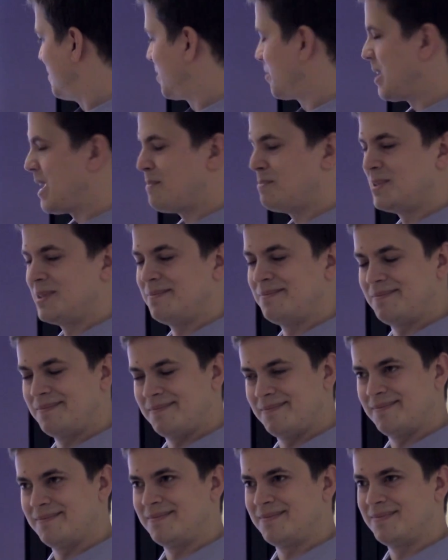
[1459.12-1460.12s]
crab.
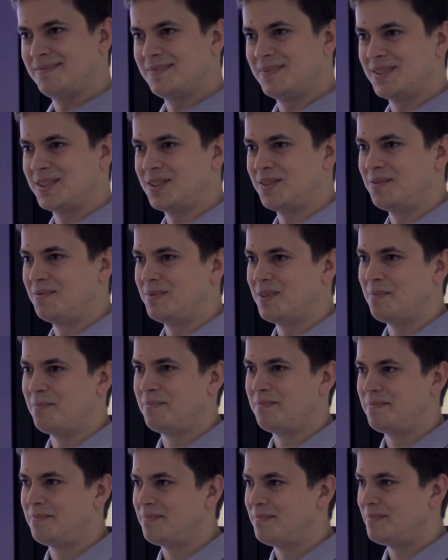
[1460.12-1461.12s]
So
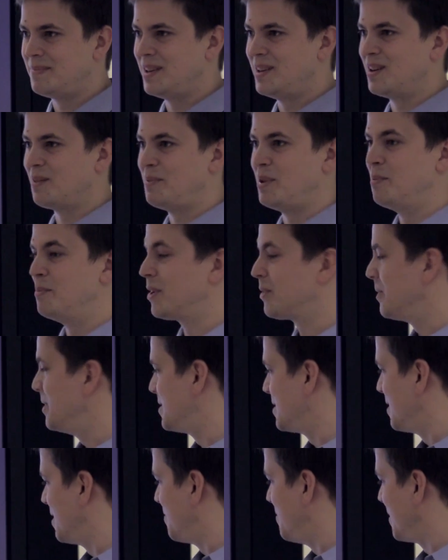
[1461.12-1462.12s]
in your pubic
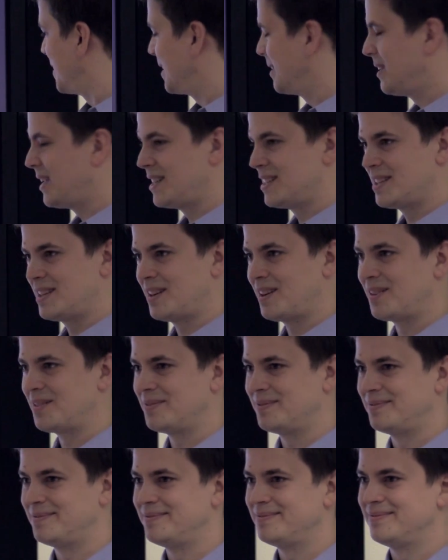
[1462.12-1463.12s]
region, if you get lice there,
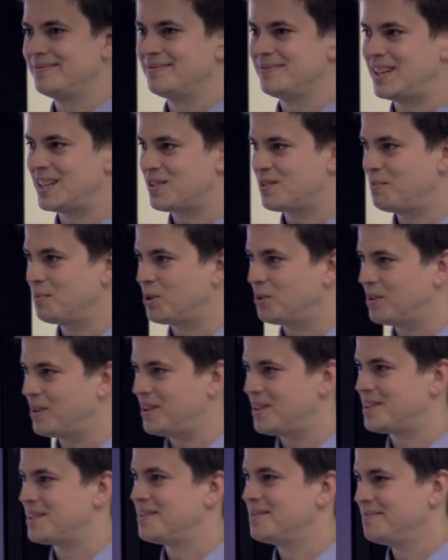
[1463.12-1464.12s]
that's from
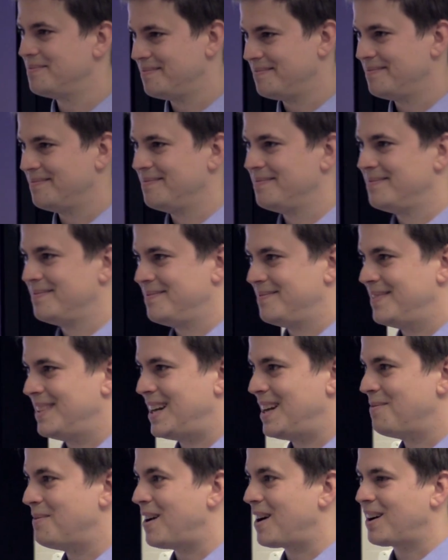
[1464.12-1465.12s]
gorillas.
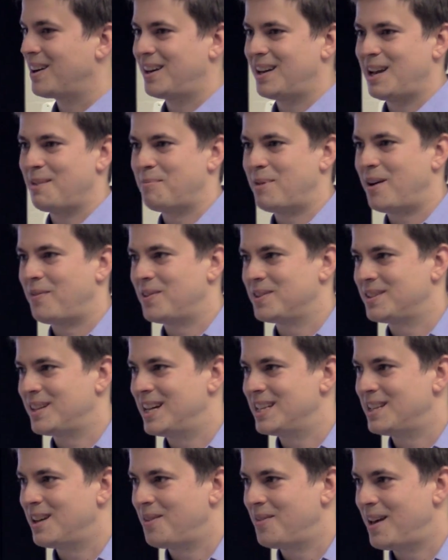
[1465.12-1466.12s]
And I'm not going to
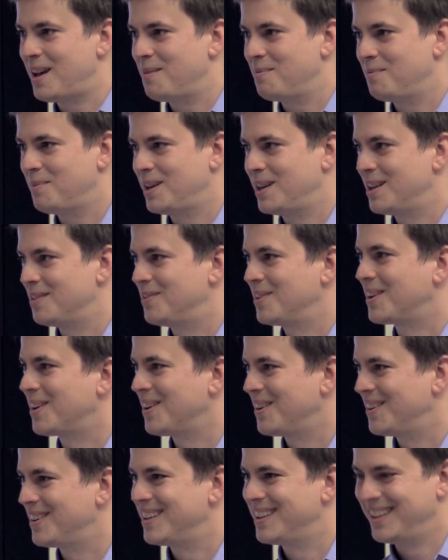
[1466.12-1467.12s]
hypothesize how that might have
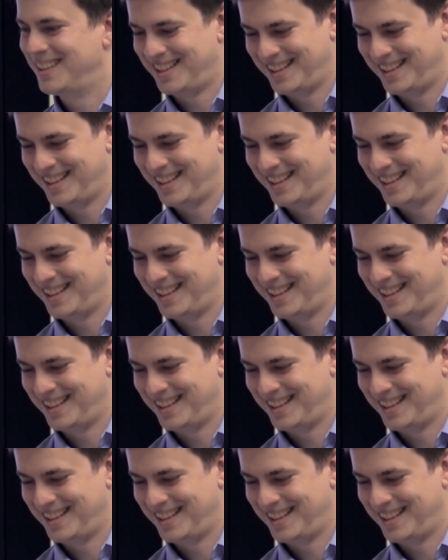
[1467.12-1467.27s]
occurred.